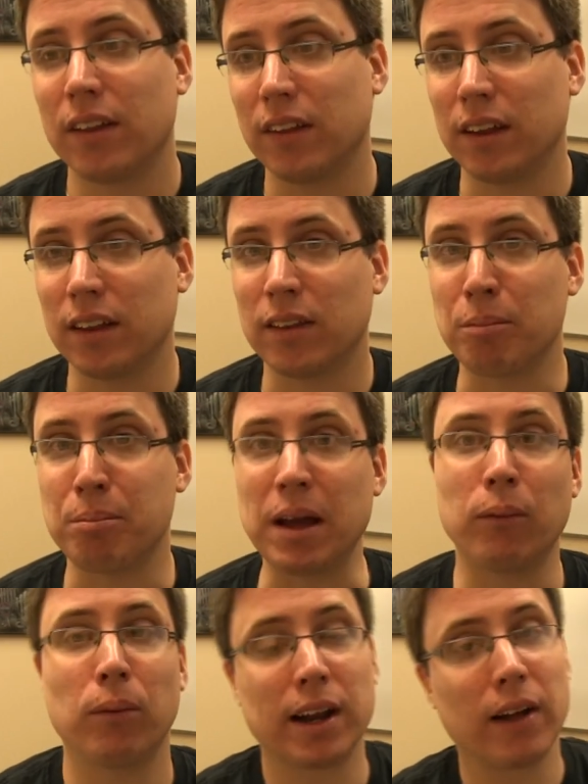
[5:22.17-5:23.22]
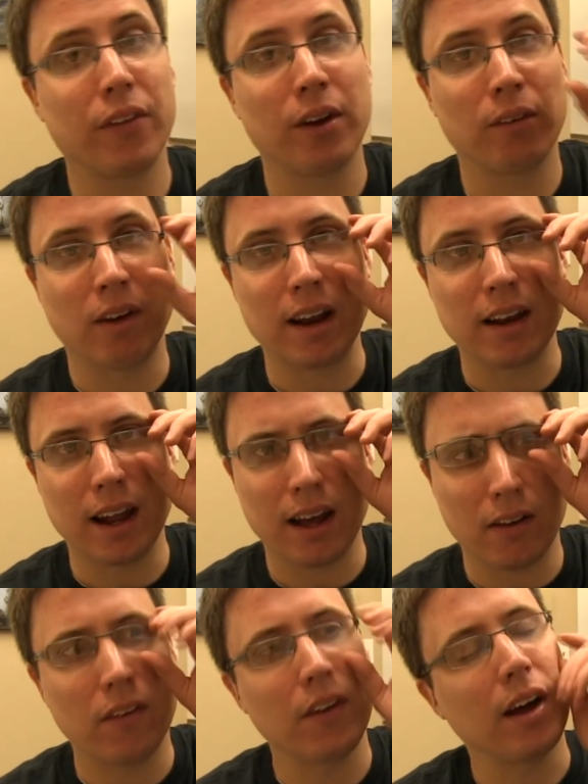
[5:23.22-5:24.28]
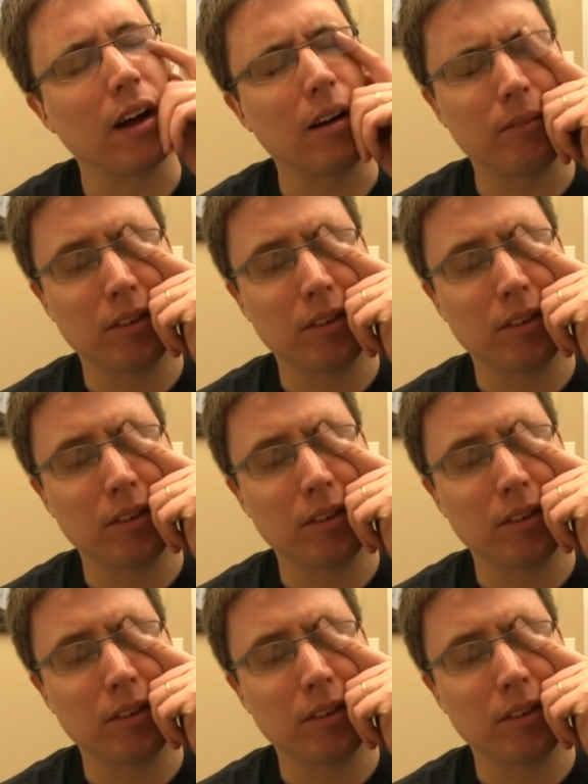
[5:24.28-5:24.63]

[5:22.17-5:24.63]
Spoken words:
the big one out there right now.